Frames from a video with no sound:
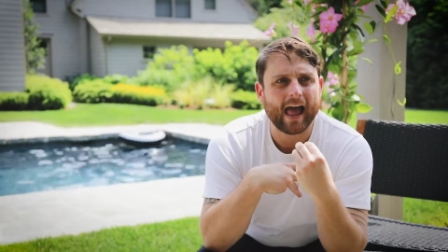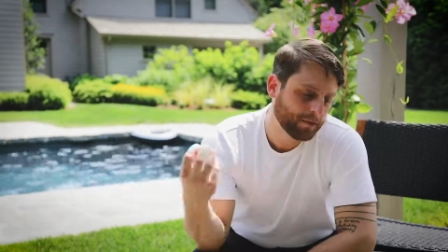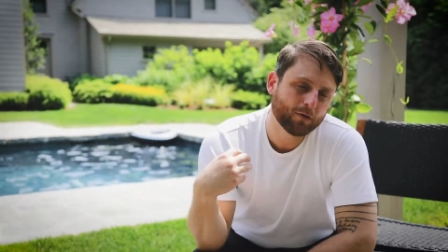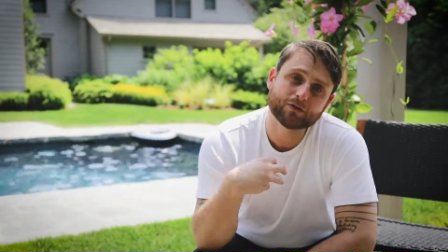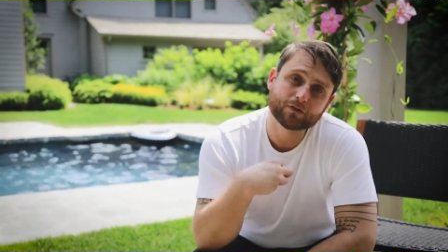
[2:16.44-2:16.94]
The
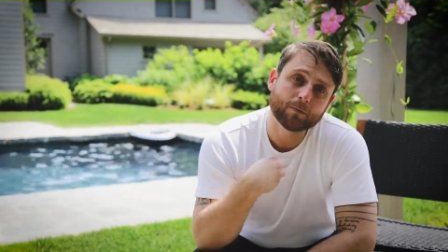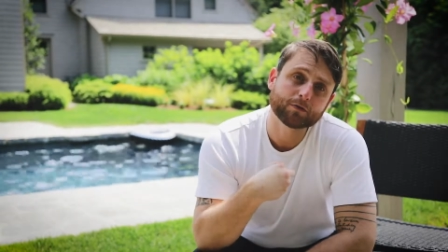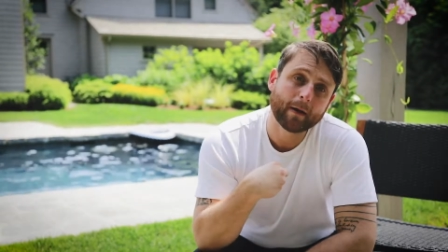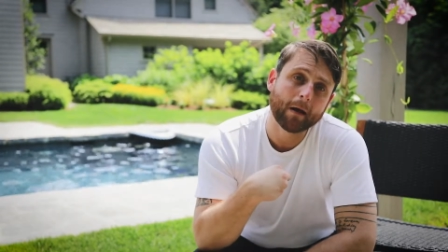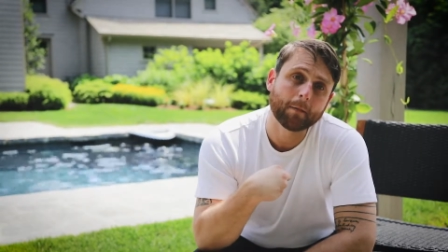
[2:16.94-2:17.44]
emotion's the
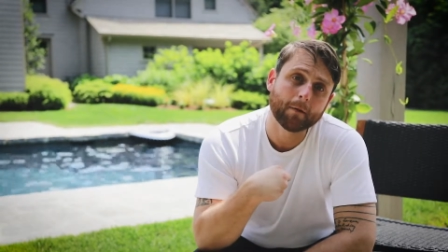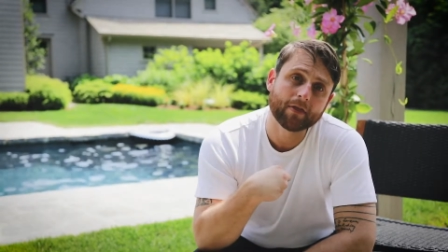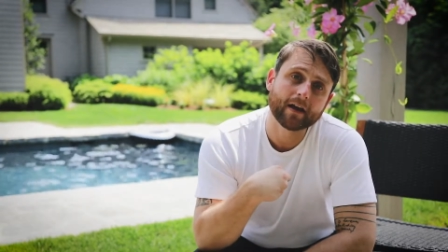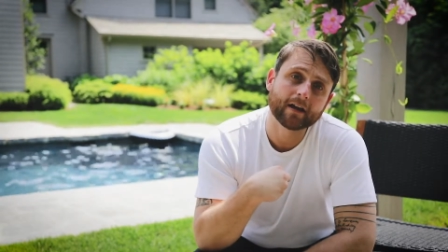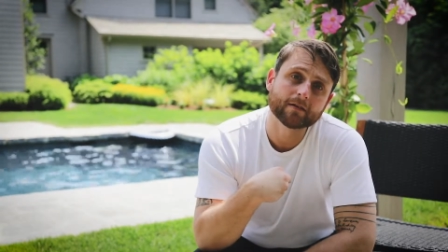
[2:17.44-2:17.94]
most palpable
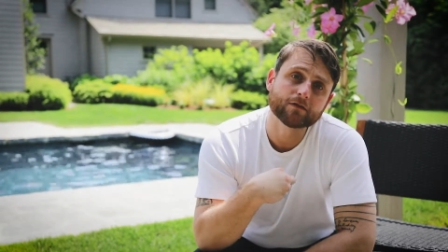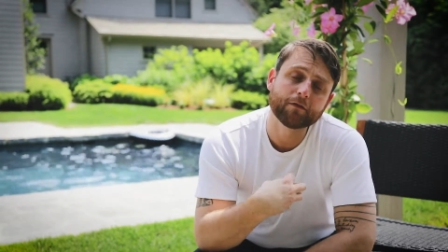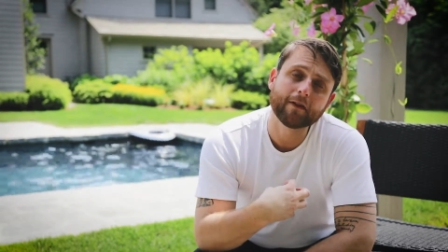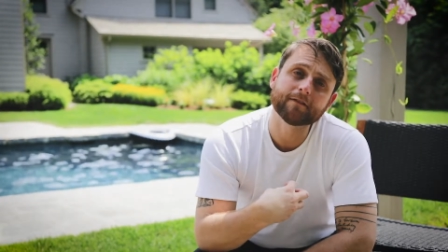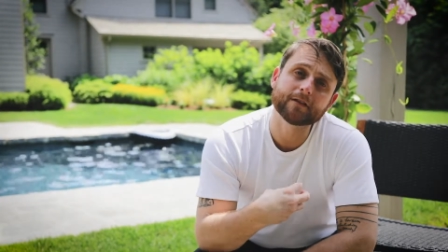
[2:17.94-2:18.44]
thing. So
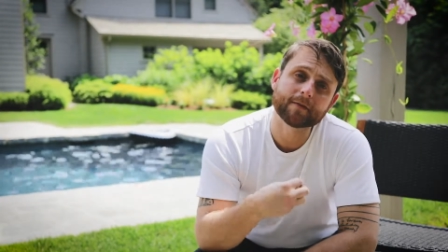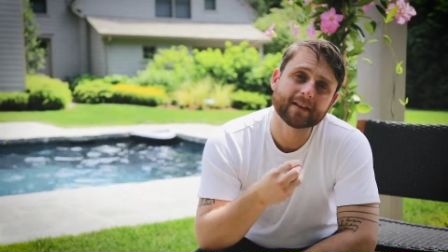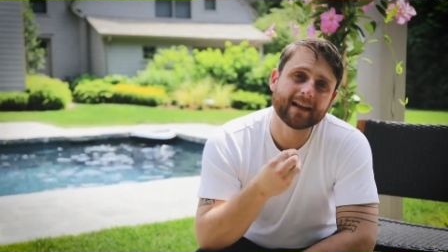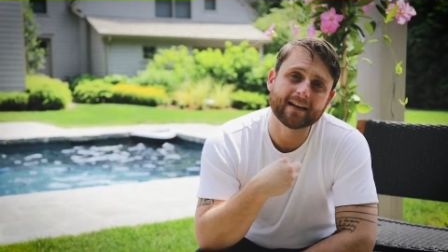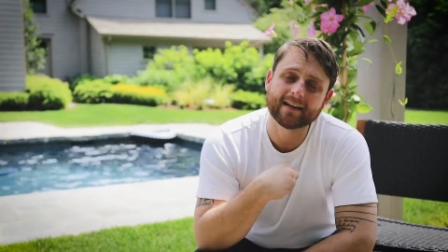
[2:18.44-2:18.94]
if you have
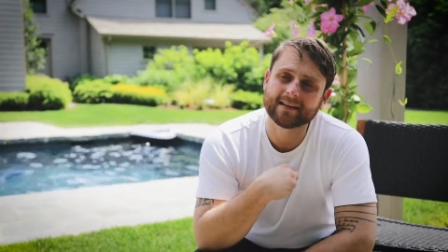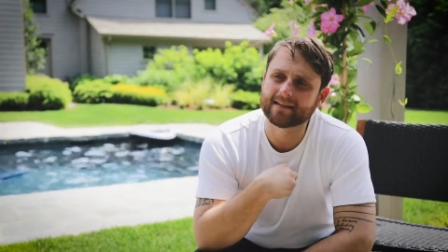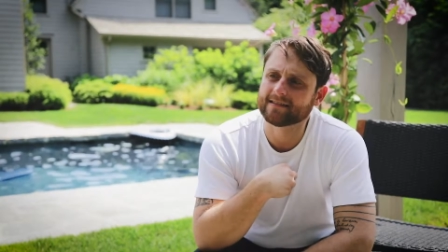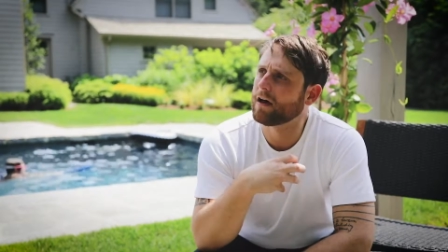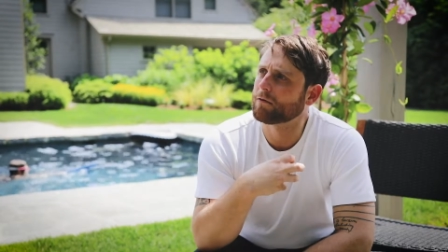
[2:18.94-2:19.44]
something that is
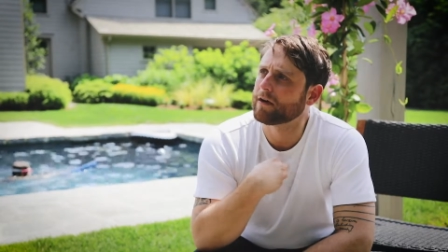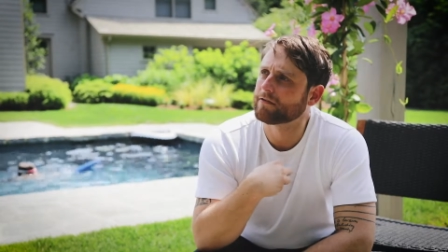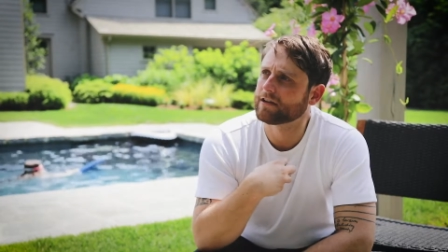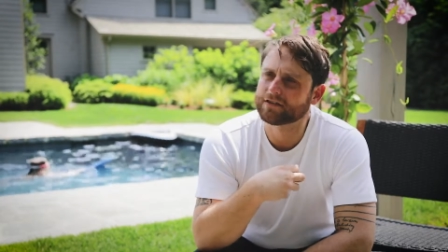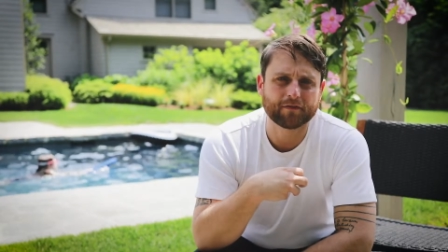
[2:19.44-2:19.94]
a
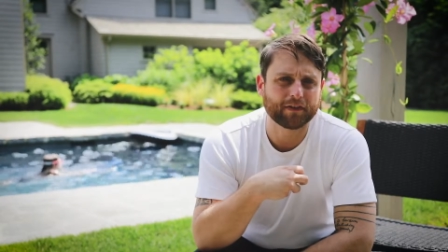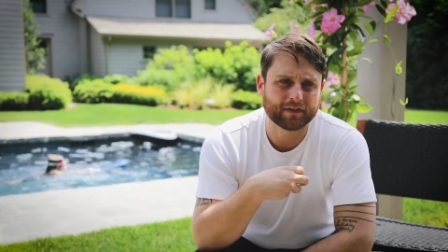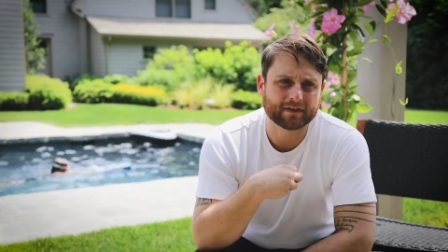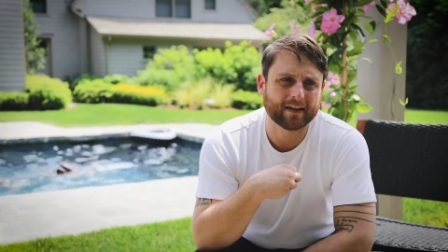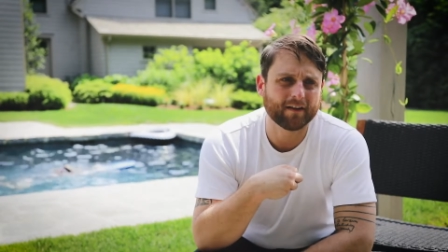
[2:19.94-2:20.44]
revelation for
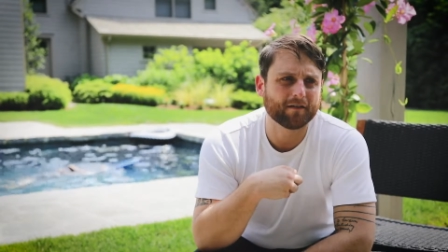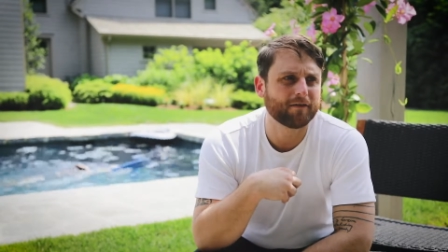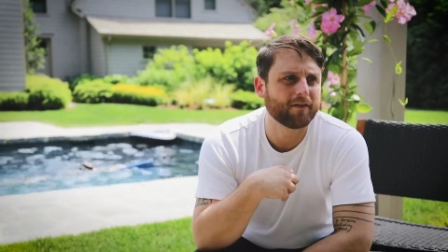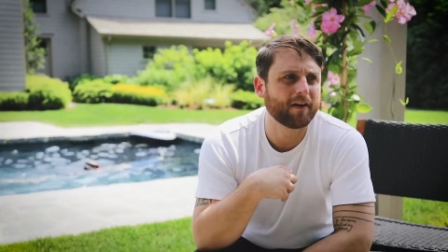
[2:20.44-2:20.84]
yourself,